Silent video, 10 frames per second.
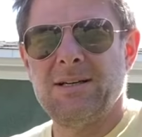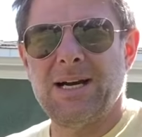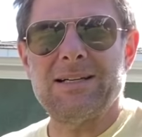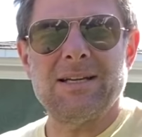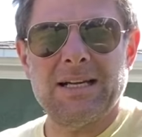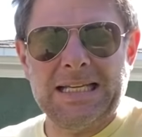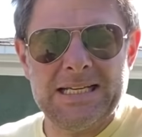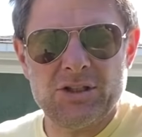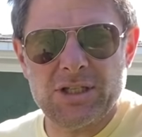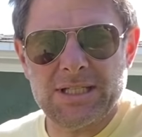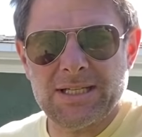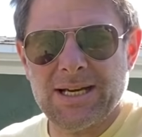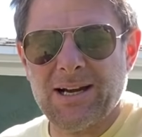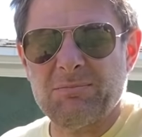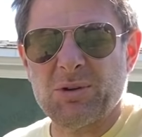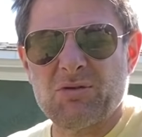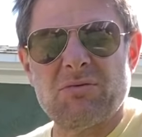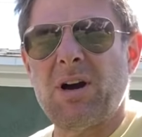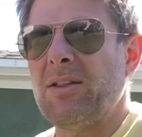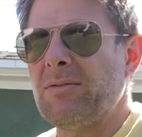And a clean she did have, but
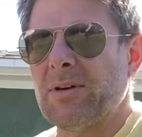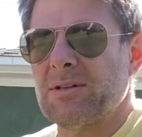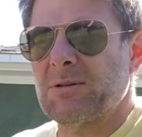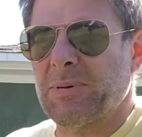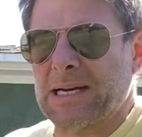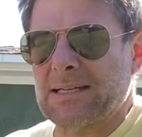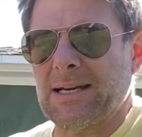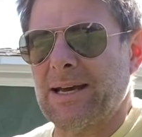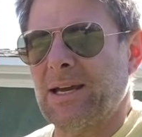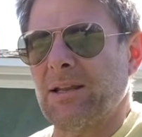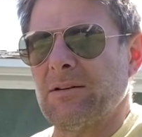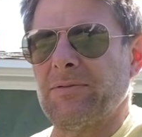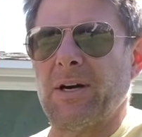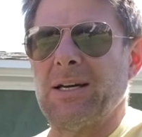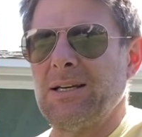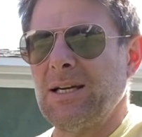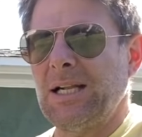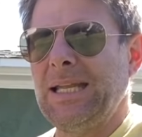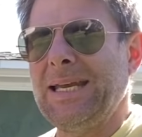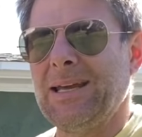rather unspectacular for
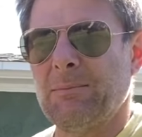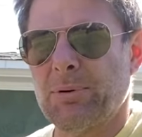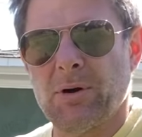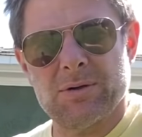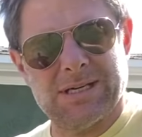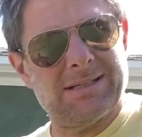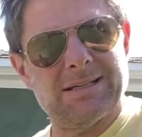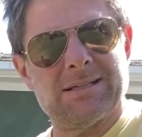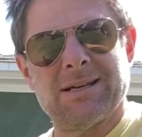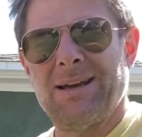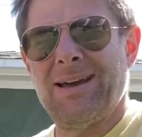cleaning processes.